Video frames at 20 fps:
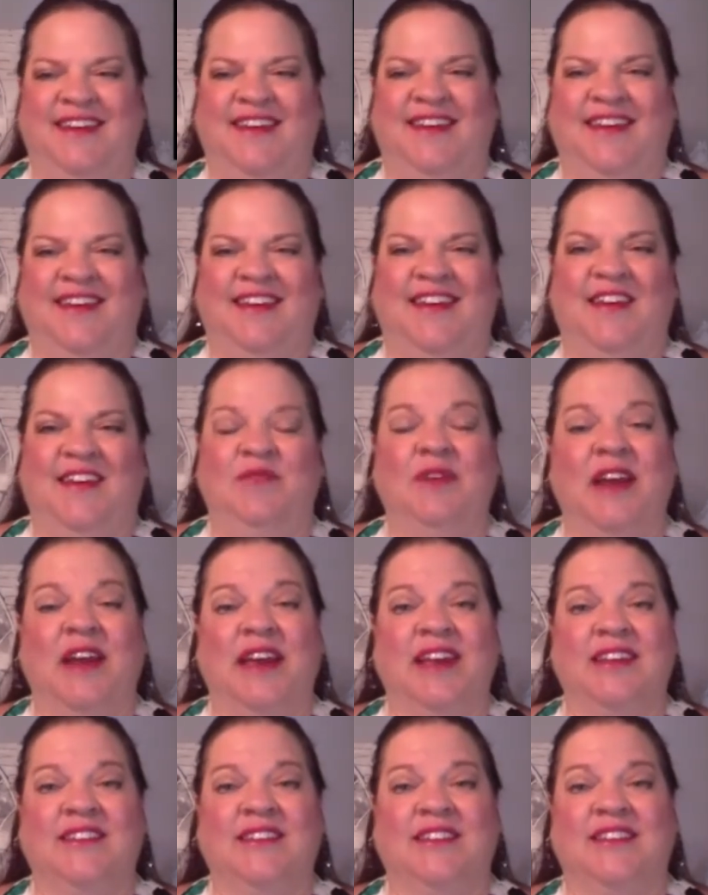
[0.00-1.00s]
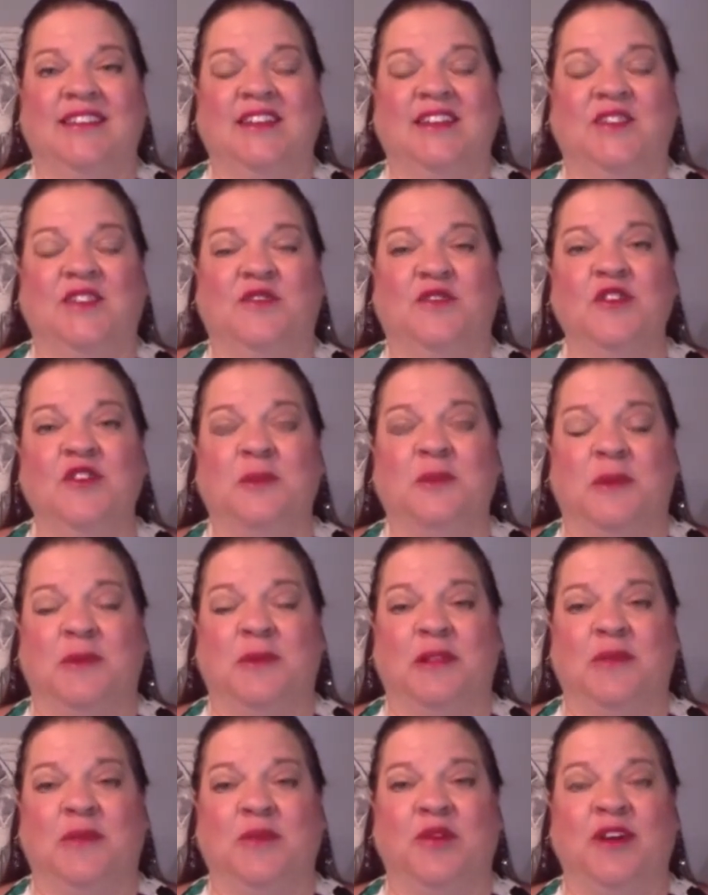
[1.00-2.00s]
And when I get stuck, the first people
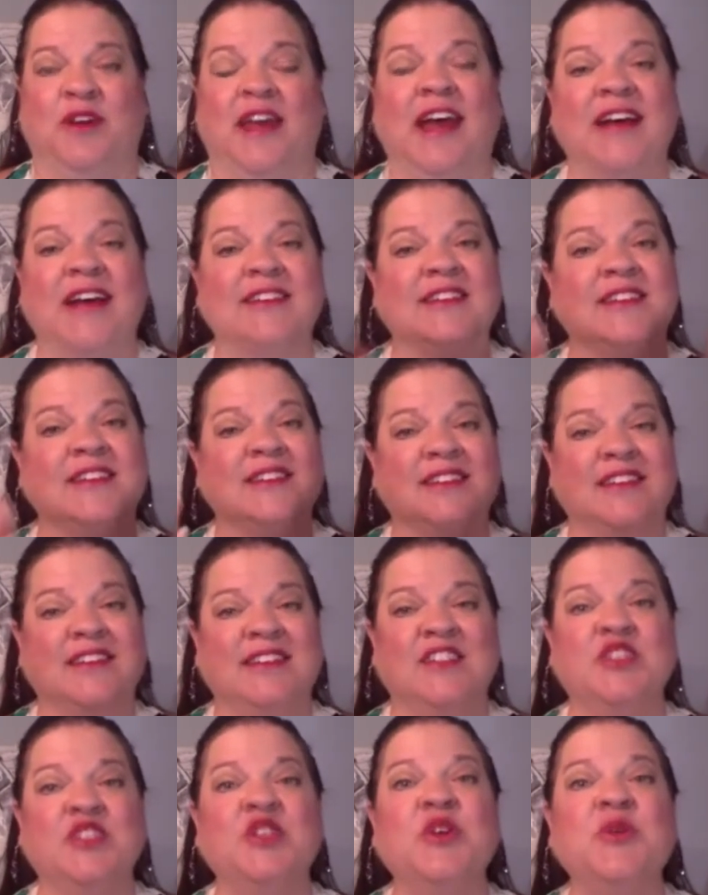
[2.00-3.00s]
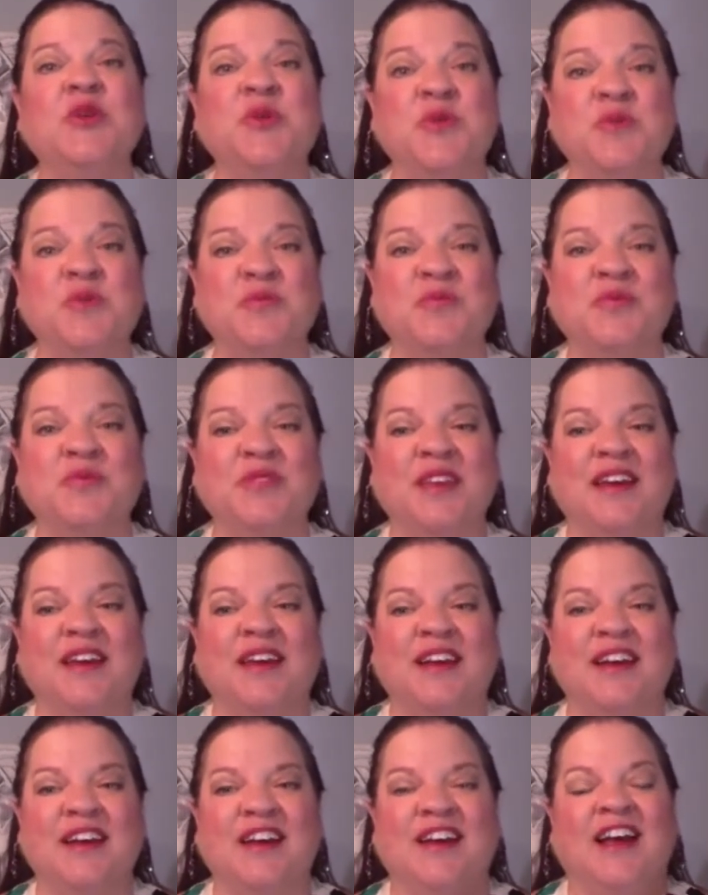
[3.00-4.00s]
I'm going to ask is you.
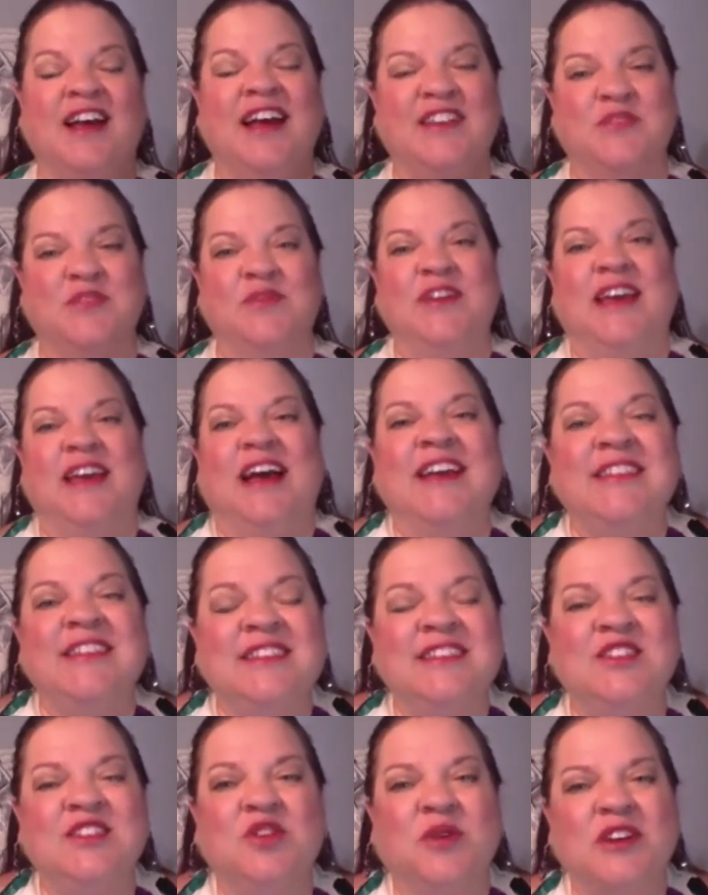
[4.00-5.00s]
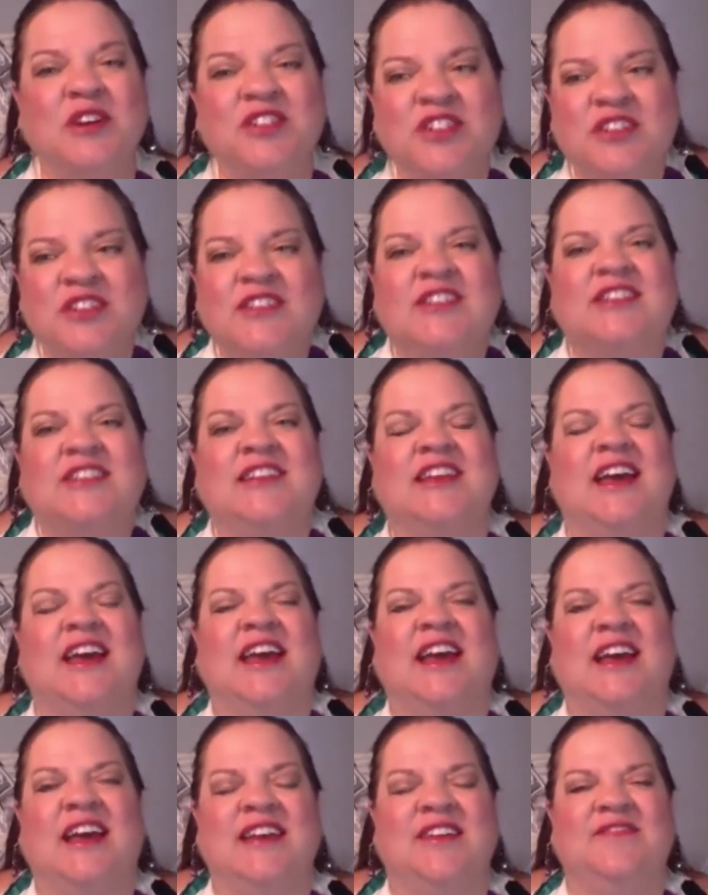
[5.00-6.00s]
As we ask these questions today,
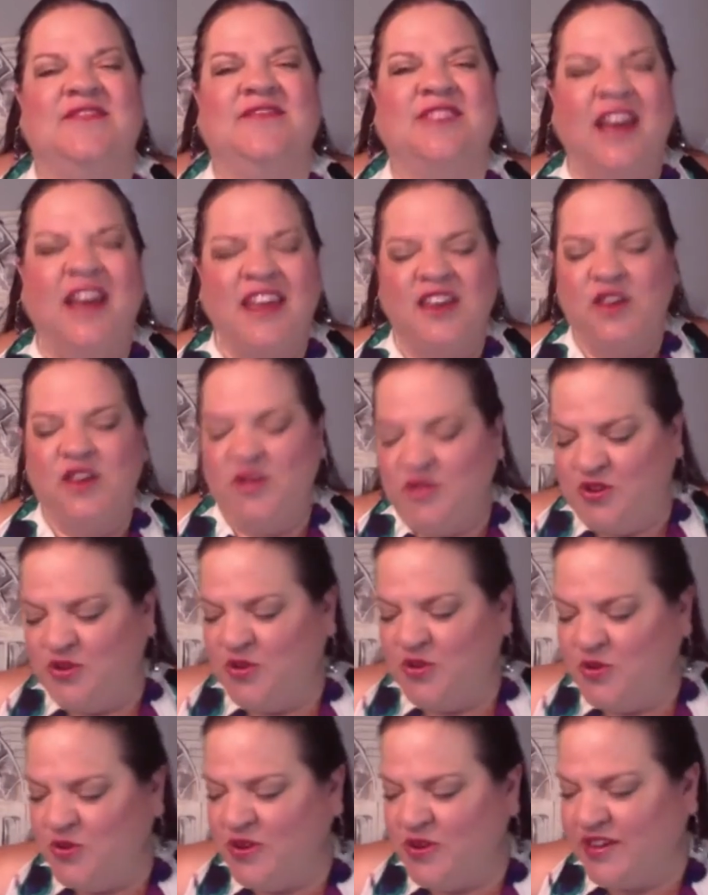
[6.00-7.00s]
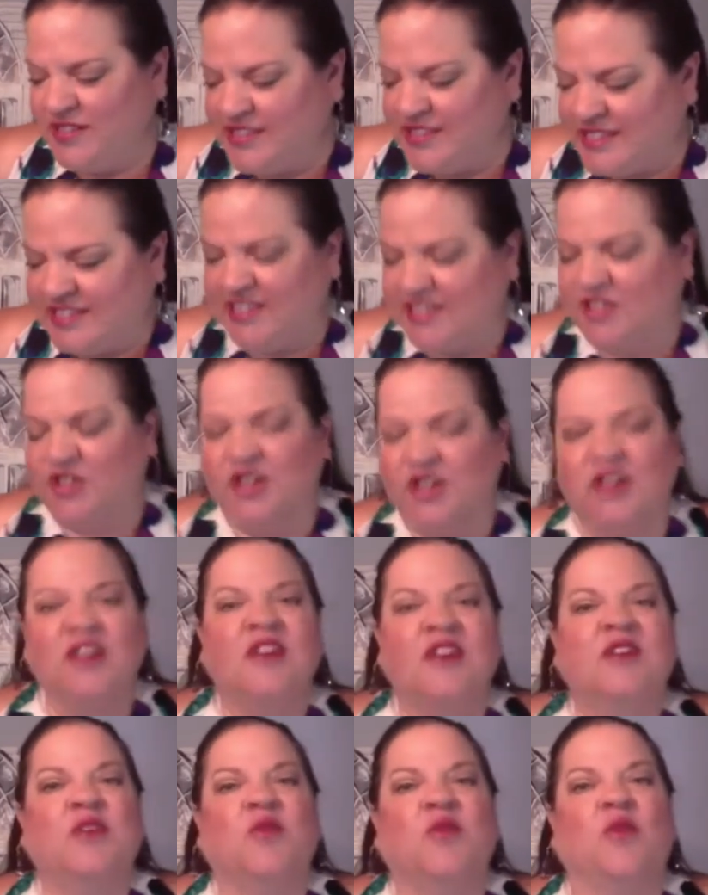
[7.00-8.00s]
I invite you to
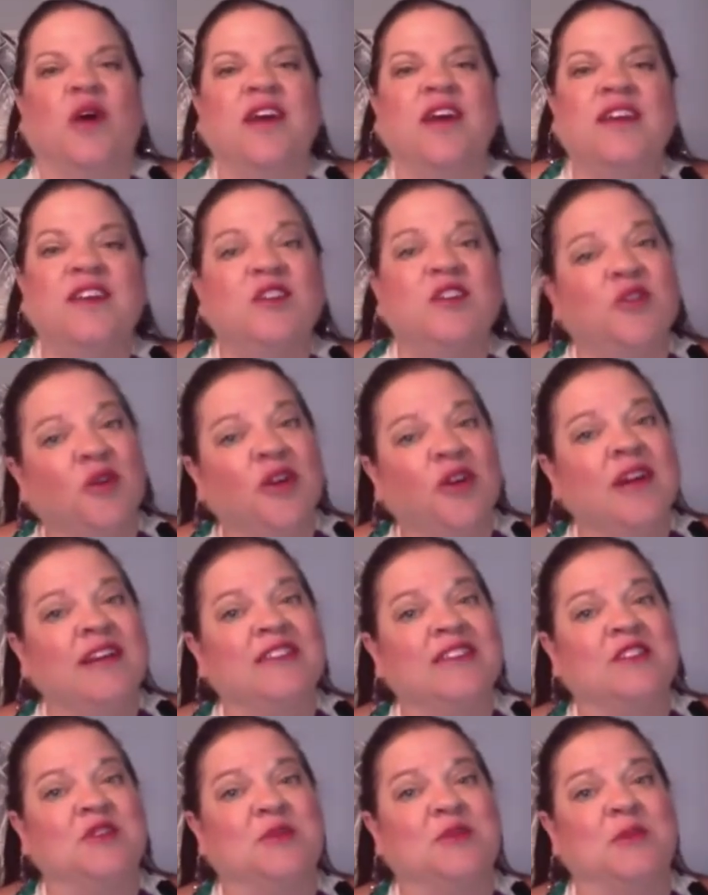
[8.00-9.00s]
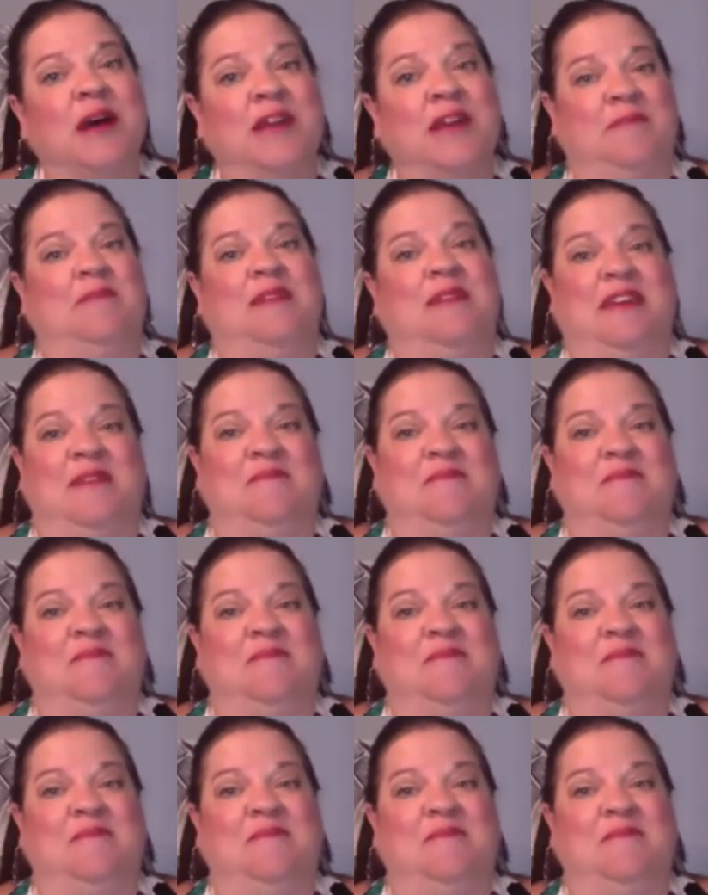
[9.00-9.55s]
consider what your answer might be